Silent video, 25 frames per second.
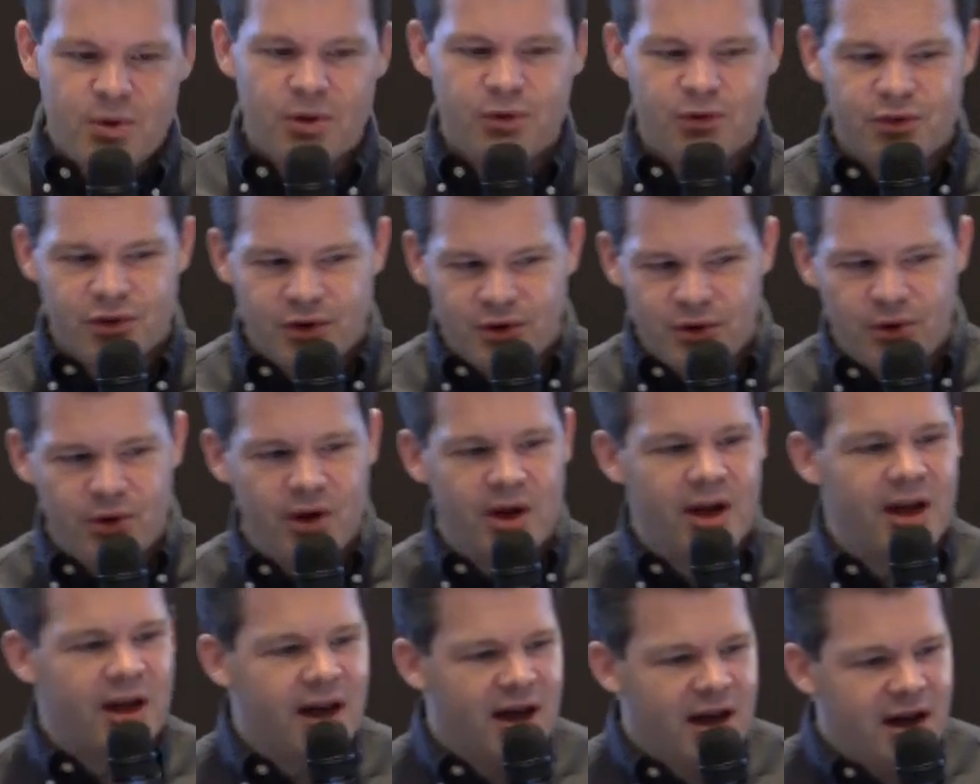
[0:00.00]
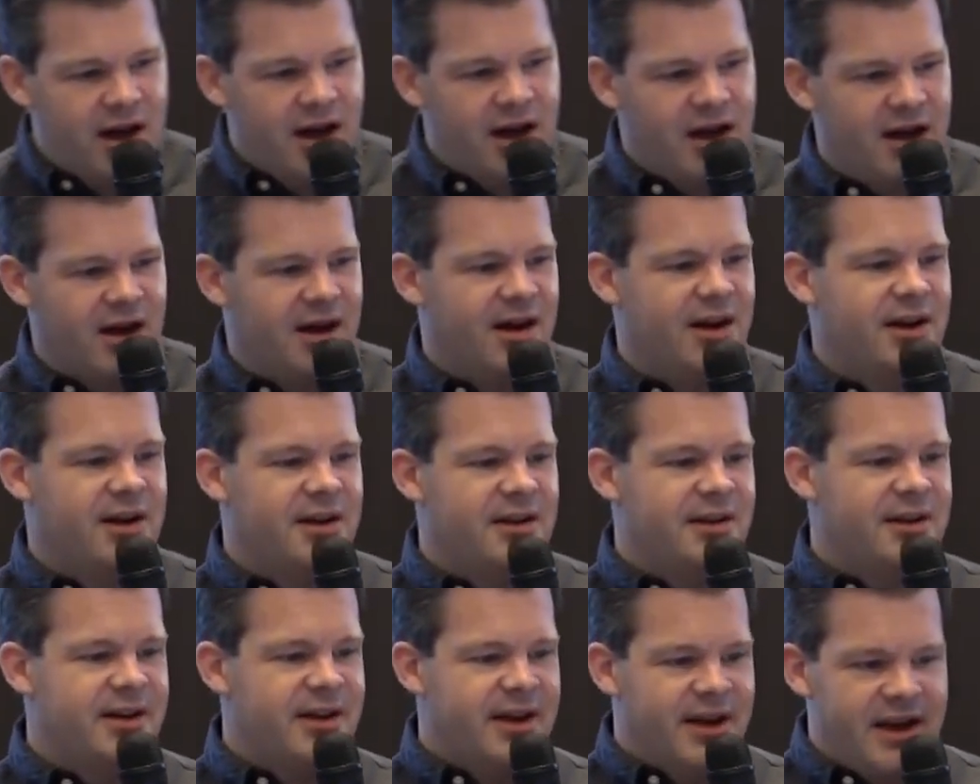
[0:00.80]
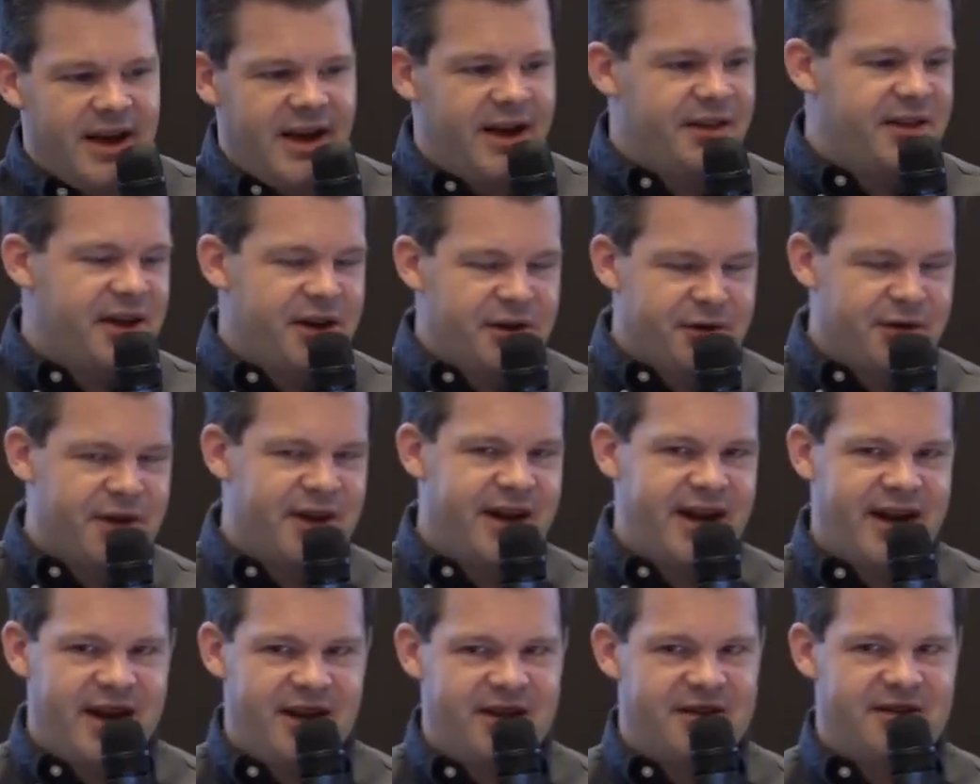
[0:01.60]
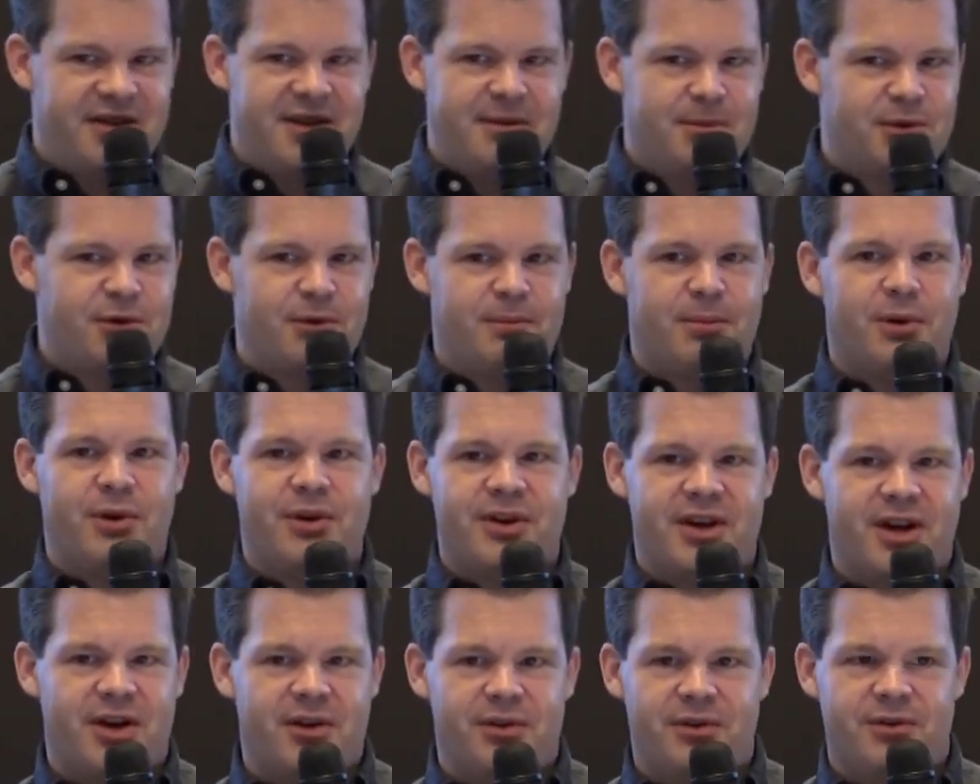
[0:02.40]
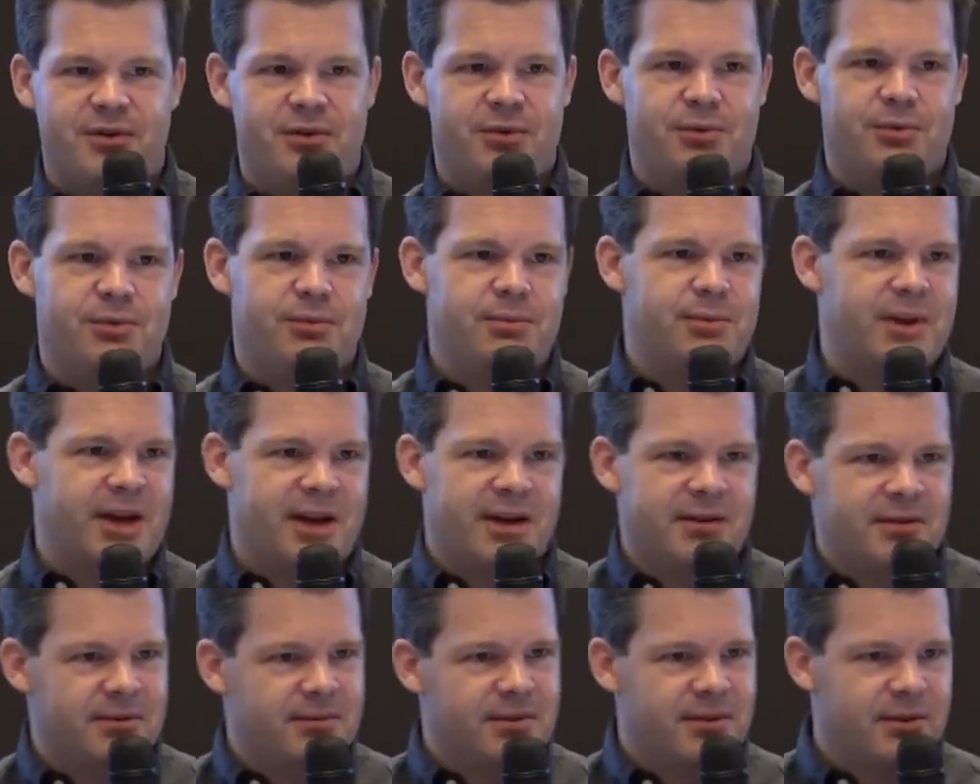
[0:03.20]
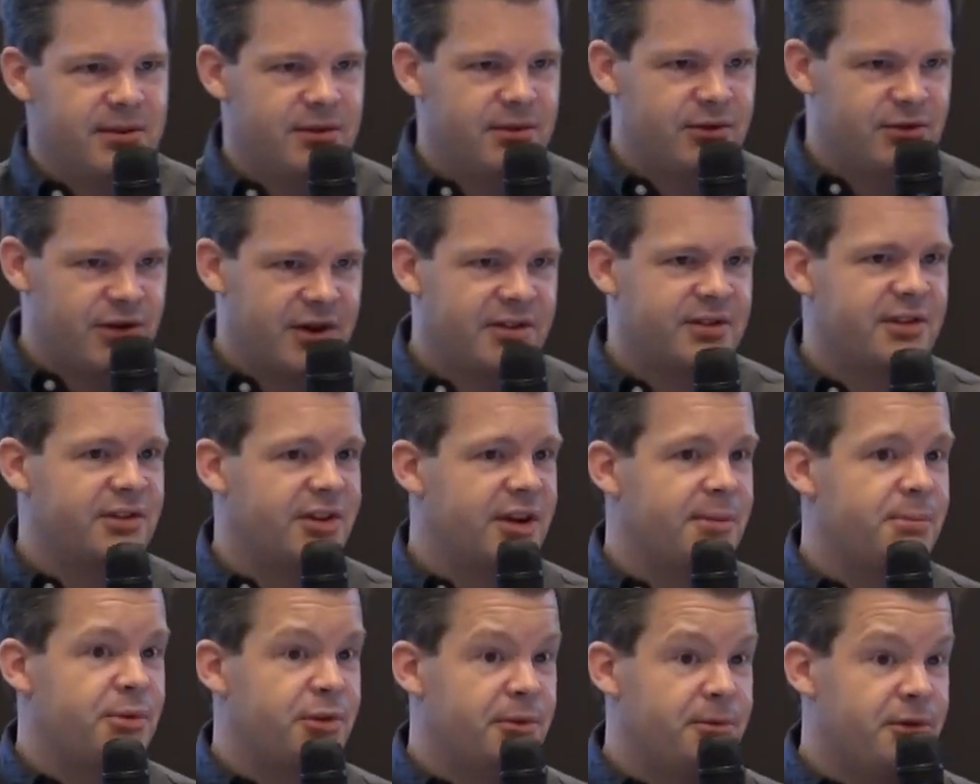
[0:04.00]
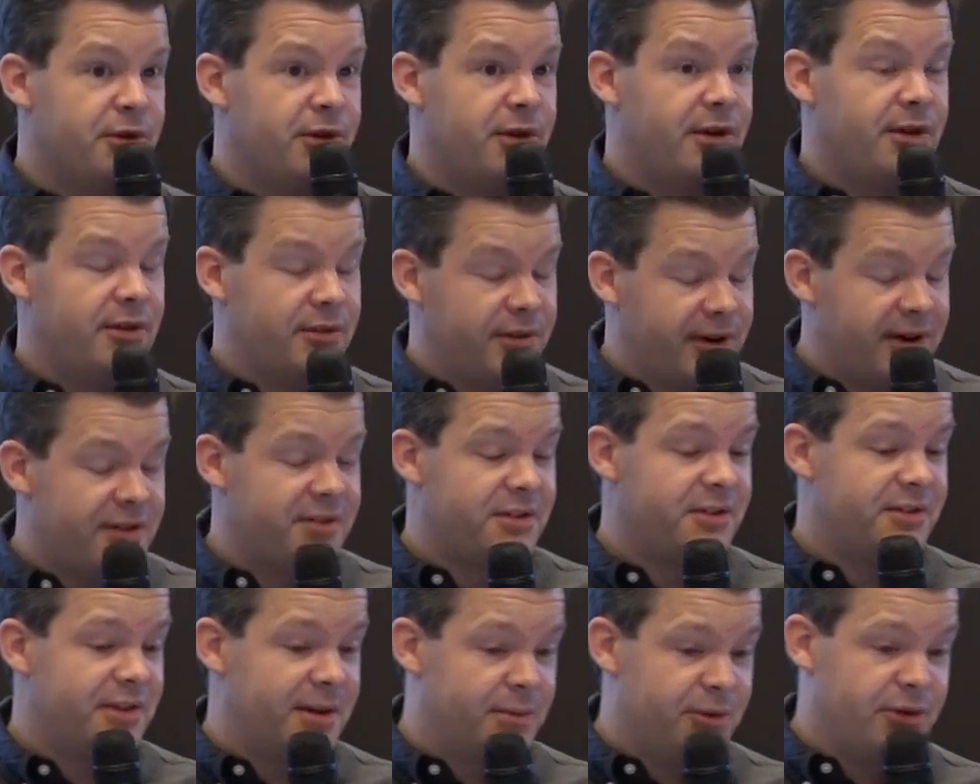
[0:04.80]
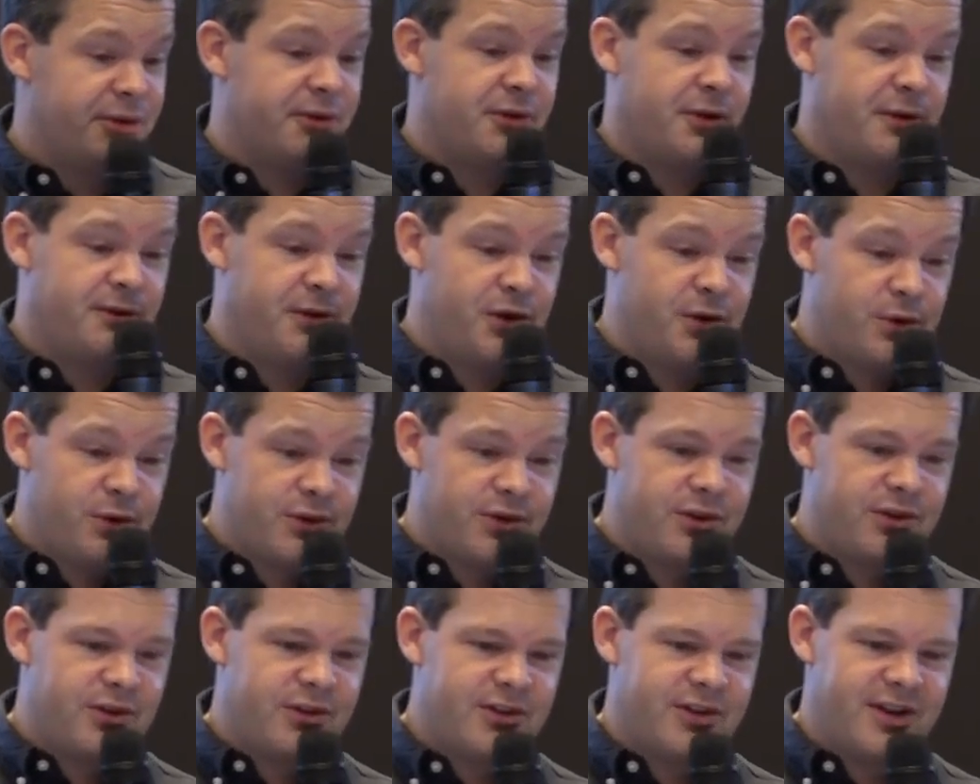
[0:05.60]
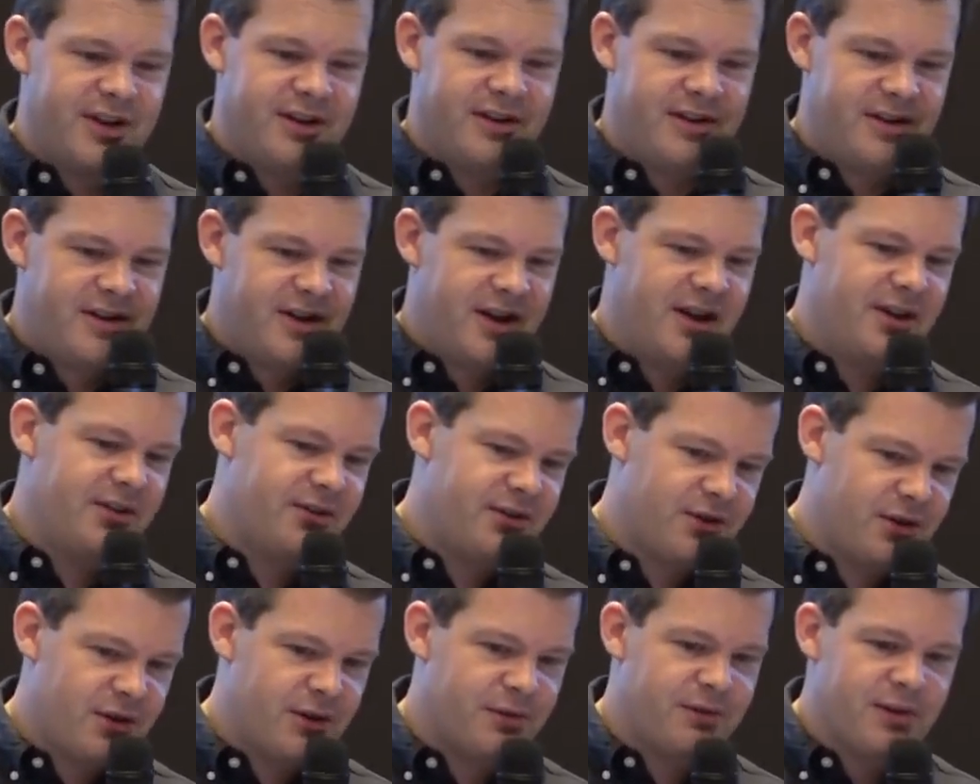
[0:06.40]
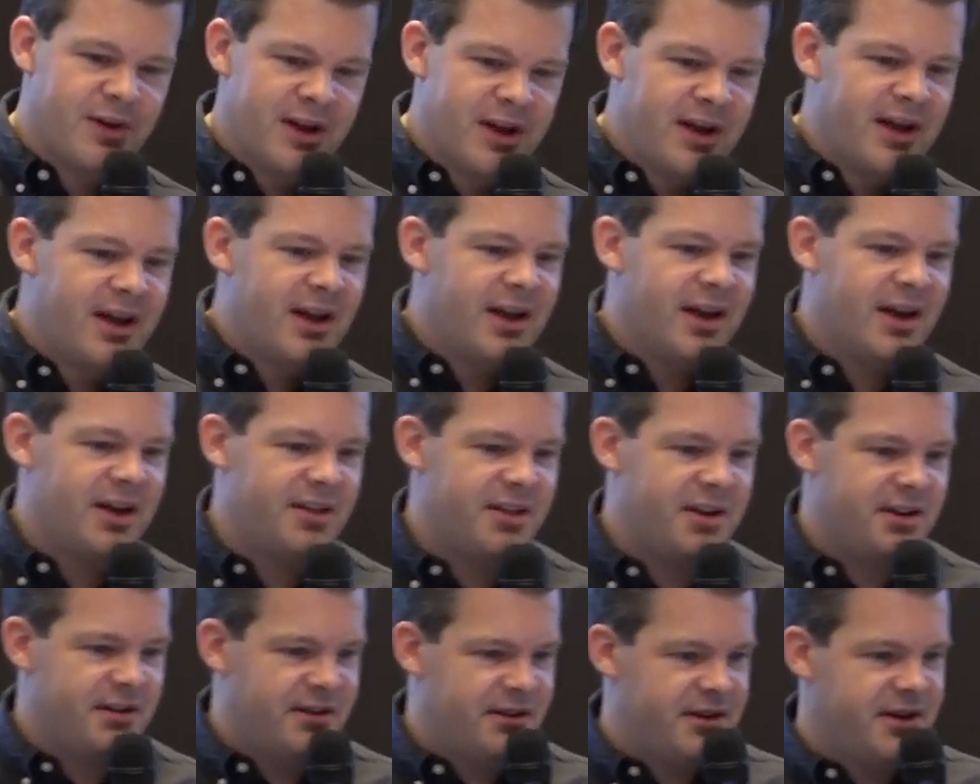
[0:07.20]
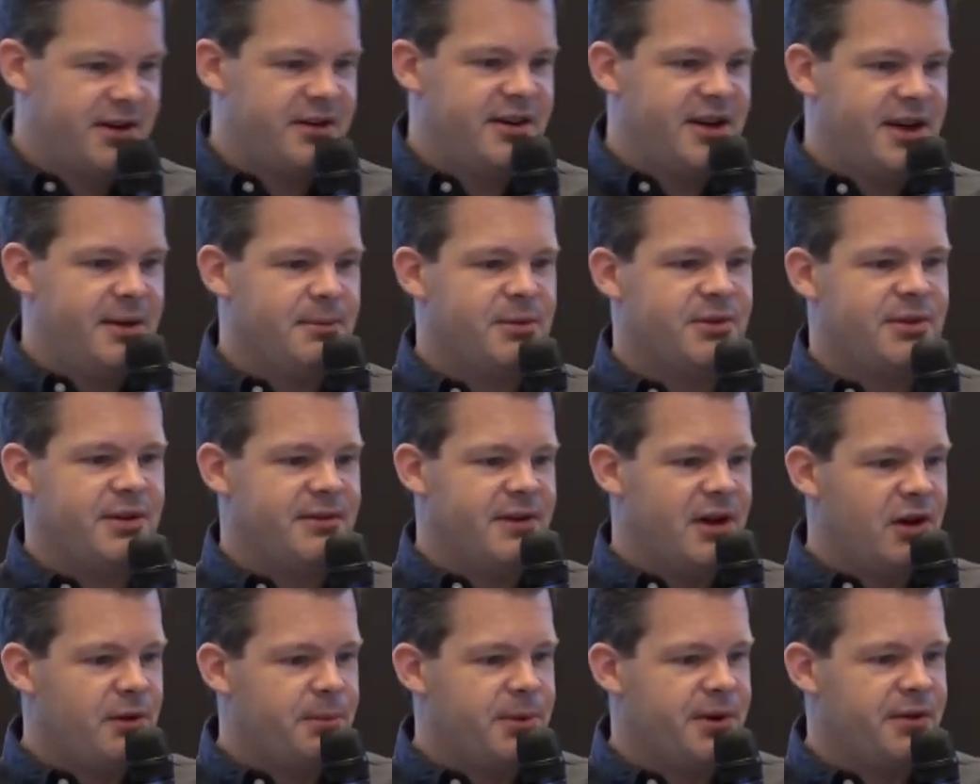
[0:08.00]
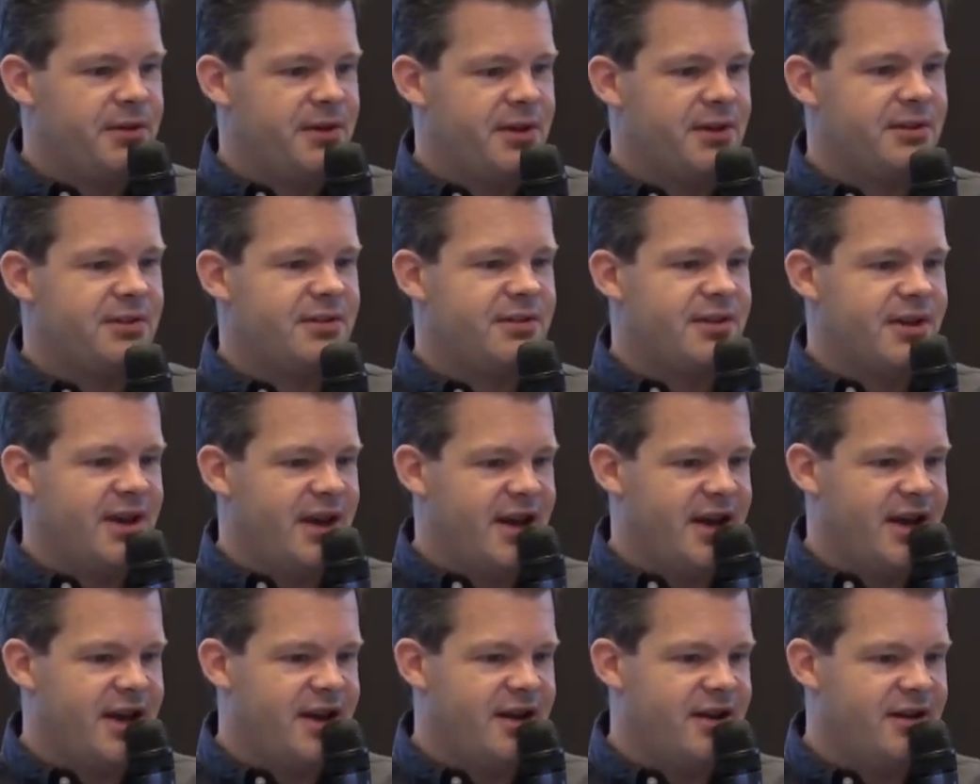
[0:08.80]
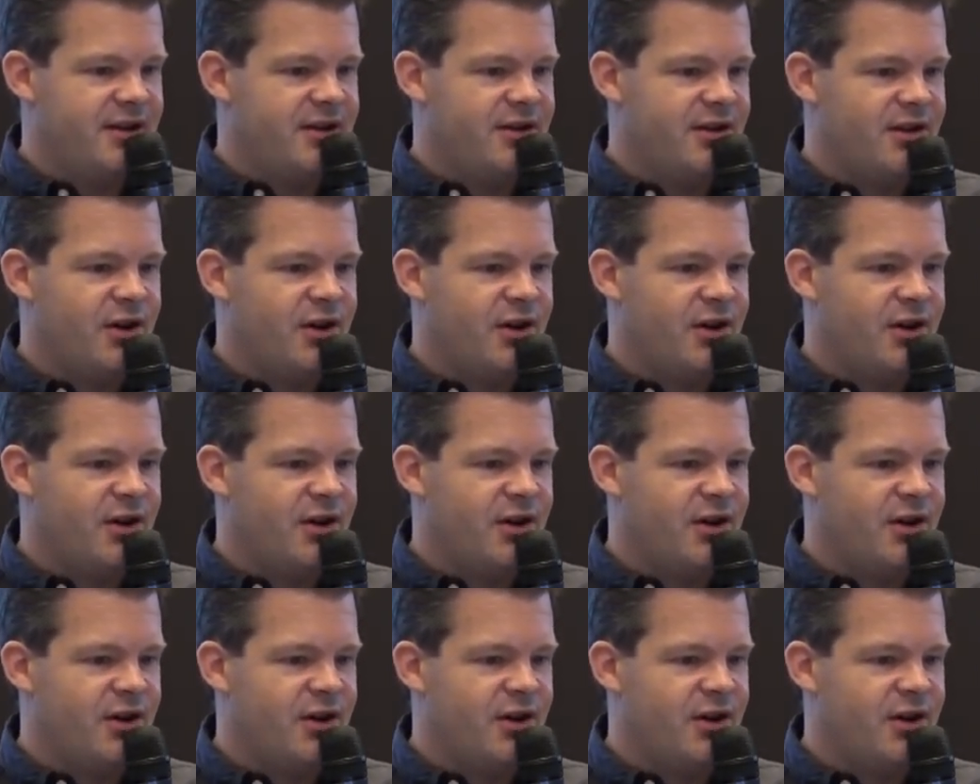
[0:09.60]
So at the end of the day, it seems to boil down to like trust assumptions of users and sort of the teams developing this. And